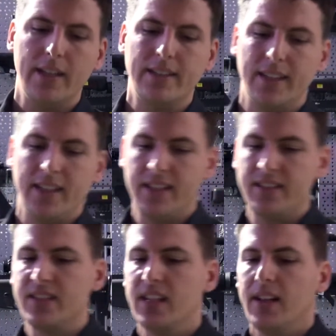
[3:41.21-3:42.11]
It
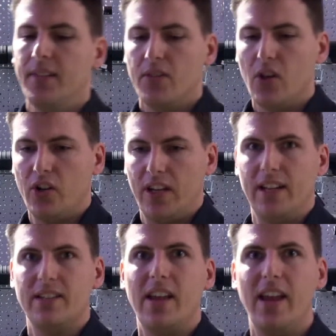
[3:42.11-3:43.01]
is not
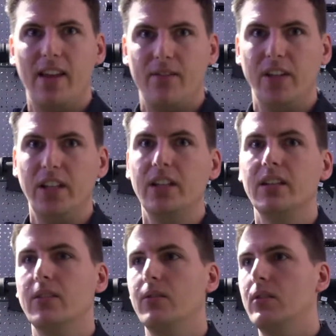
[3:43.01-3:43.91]
as heavy
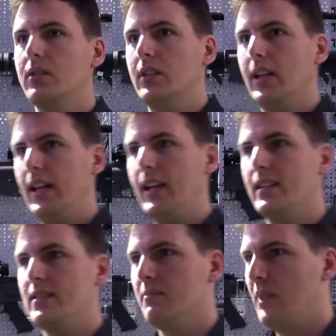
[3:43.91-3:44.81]
or
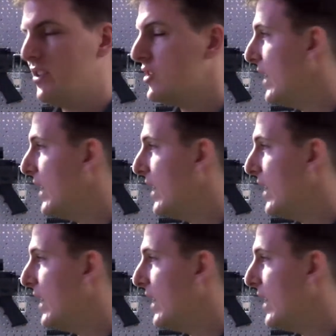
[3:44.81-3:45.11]
as much